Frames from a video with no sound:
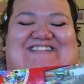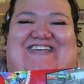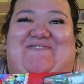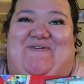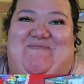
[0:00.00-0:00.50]
I
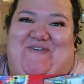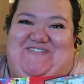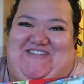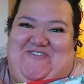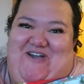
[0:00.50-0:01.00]
did. Remember, I
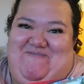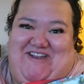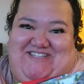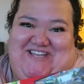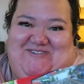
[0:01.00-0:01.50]
was like, you got me a
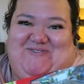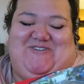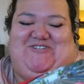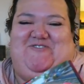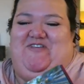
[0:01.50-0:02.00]
Nintendo
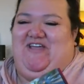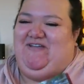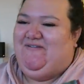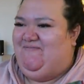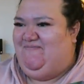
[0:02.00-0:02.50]
Switch, and you were like,
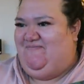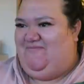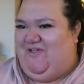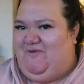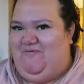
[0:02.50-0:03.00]

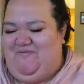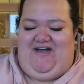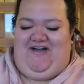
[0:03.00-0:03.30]
no.